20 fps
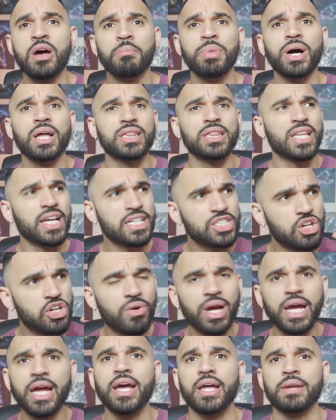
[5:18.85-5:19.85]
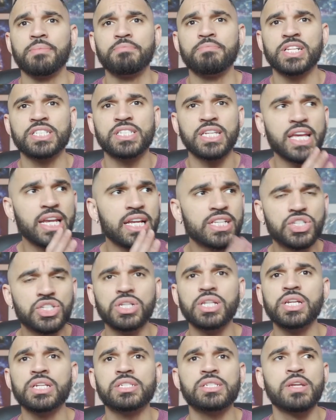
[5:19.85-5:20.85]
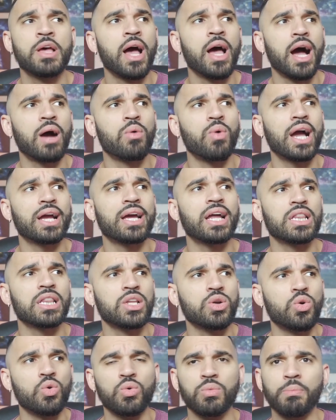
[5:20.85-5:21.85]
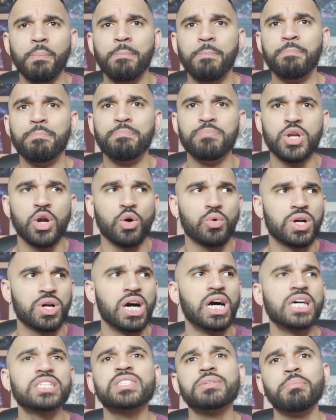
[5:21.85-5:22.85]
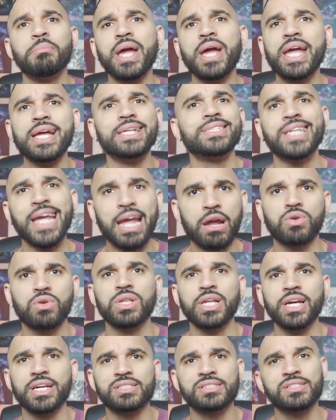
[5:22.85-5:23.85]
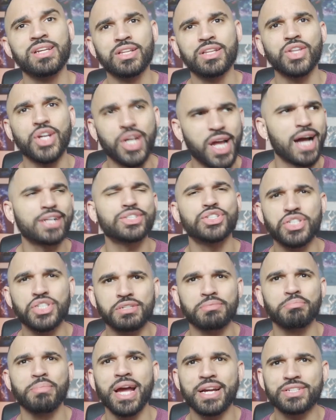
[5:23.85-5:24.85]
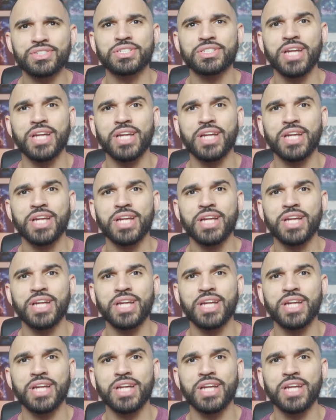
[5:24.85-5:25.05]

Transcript: But let's go ahead. Let's get into this. I got a little, Yeah, chat, we're totally just building pity this first